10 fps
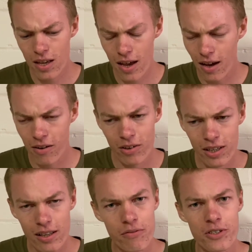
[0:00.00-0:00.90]
I really
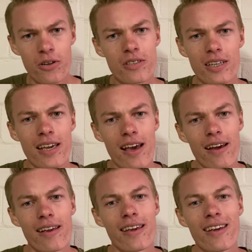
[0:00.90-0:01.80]
love John's
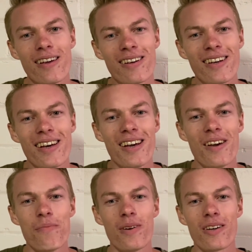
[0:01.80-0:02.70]
account here
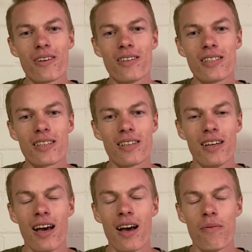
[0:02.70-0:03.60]
because
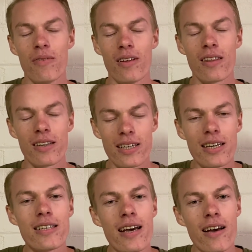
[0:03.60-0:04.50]
of the
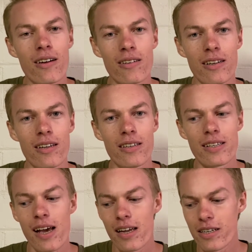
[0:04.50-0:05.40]
detail and
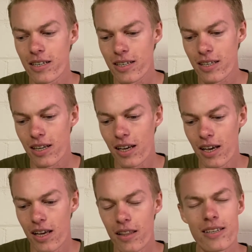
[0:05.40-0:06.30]
just
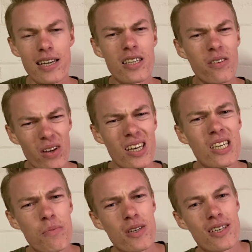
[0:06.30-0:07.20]
the sense of
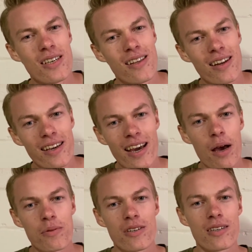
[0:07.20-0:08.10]
intimacy that he
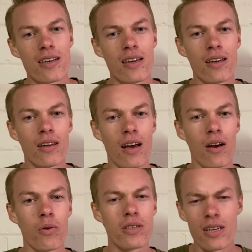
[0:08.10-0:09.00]
captures here
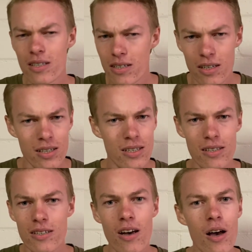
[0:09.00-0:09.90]
with Jesus and his
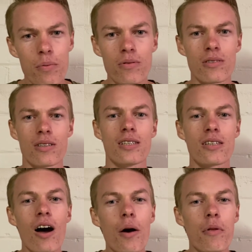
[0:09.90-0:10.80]
disciples and this
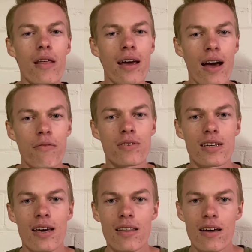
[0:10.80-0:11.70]
time that they have
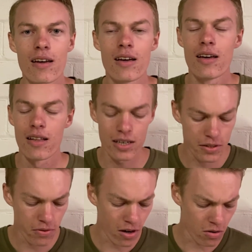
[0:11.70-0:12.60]
together, these
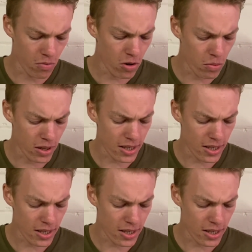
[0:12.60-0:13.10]
final moments.